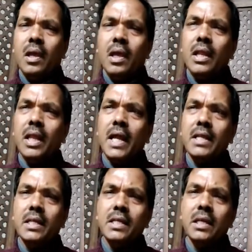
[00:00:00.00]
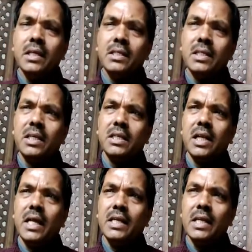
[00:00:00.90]
In
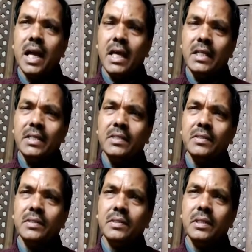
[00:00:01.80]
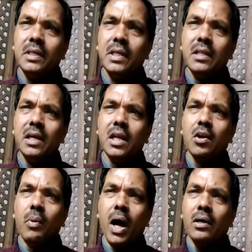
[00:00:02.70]
1999, Girdhar
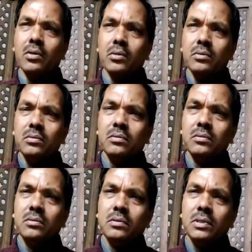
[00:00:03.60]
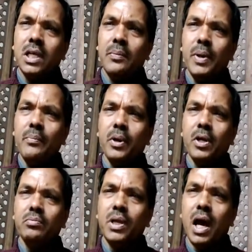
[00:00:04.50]
Gomango, a member
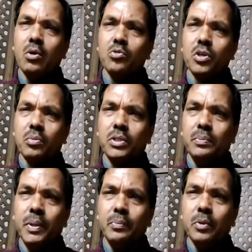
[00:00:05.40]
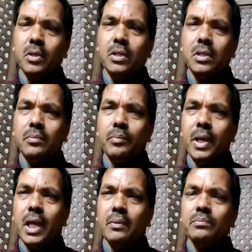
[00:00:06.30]
of the House of the People,
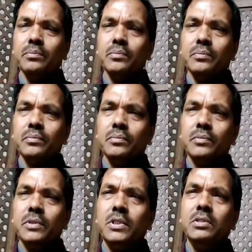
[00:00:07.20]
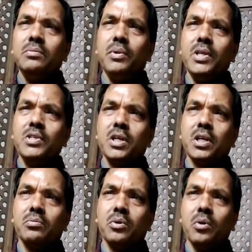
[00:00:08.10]
became Chief Minister
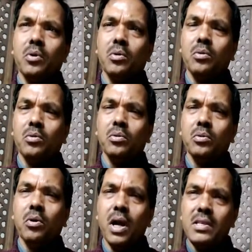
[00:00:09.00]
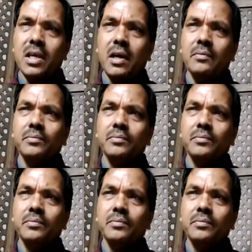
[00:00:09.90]
of Odisha.